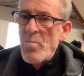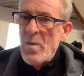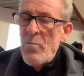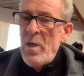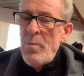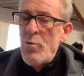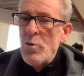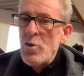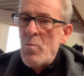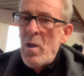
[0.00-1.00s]
It really
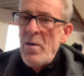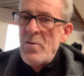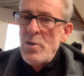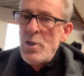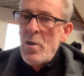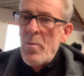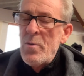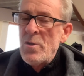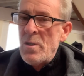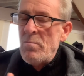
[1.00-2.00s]
brought some life to the shop
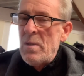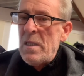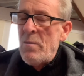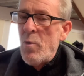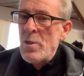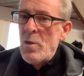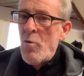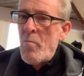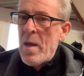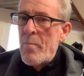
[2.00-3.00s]
because he wanted
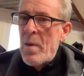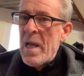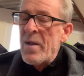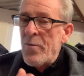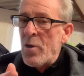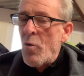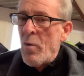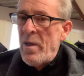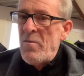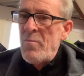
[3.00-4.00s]
all matte black and the gold
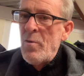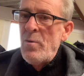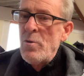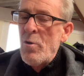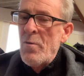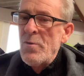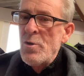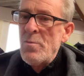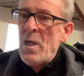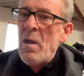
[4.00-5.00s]
leaf, but he was looking for
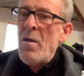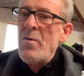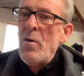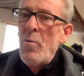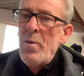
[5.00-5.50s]
something to liven it up.